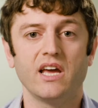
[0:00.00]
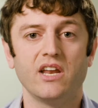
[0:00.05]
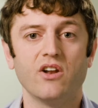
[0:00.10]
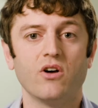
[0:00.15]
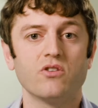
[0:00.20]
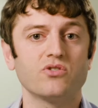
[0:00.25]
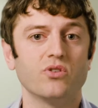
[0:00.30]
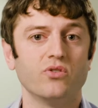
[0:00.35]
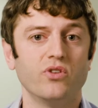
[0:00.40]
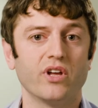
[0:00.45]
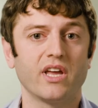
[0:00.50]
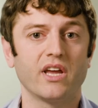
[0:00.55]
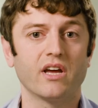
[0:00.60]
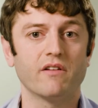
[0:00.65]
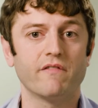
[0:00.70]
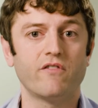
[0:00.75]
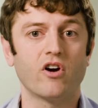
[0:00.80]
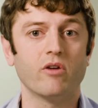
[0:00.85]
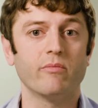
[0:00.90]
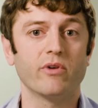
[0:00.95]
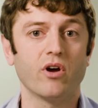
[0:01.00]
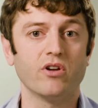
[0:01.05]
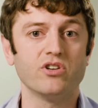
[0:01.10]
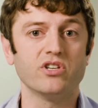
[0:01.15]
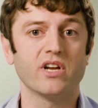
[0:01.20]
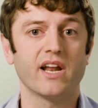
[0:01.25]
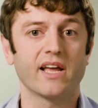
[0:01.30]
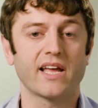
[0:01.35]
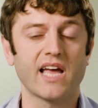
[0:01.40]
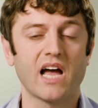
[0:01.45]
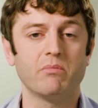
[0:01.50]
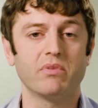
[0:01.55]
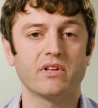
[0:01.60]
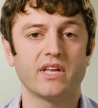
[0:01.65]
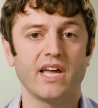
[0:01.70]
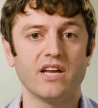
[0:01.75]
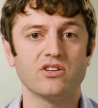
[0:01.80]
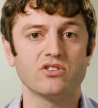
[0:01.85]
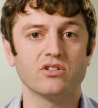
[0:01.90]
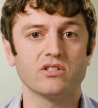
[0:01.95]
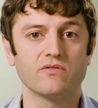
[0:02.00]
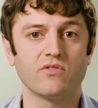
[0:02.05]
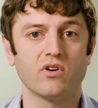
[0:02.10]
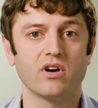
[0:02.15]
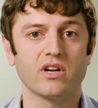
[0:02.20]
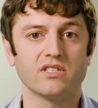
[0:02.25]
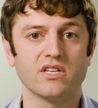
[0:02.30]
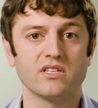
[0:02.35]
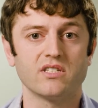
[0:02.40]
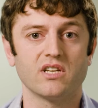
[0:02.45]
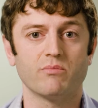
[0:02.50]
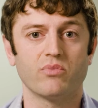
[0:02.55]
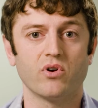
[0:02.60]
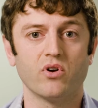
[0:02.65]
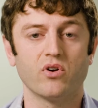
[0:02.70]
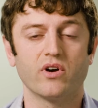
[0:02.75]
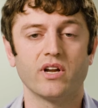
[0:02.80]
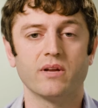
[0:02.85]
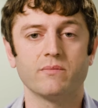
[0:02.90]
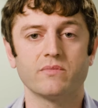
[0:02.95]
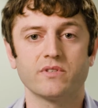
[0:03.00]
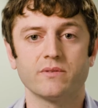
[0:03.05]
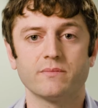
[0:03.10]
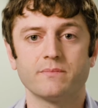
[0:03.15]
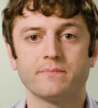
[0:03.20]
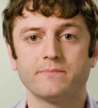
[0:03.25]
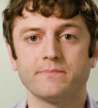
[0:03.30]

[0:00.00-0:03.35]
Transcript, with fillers: and also looking at pharmacogenic applications for our existing programs.